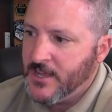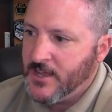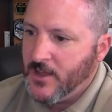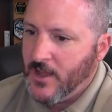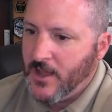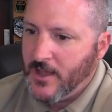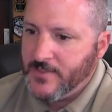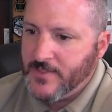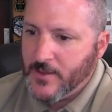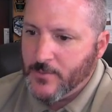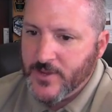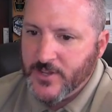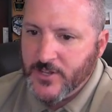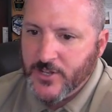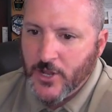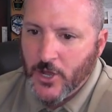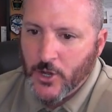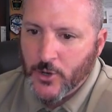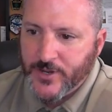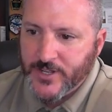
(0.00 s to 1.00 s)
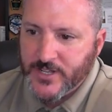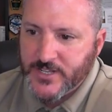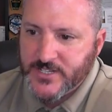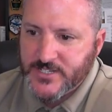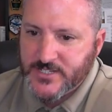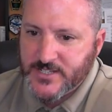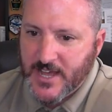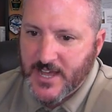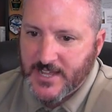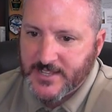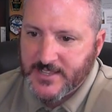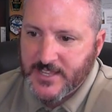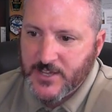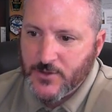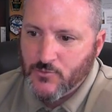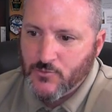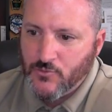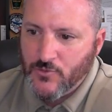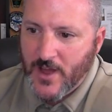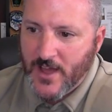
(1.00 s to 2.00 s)
And then we notice that
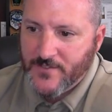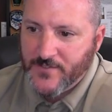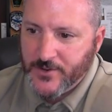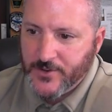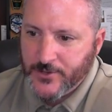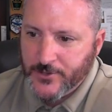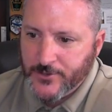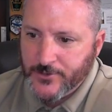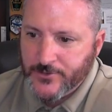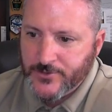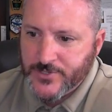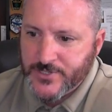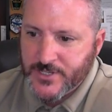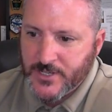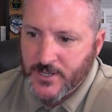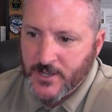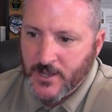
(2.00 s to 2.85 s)
the revenues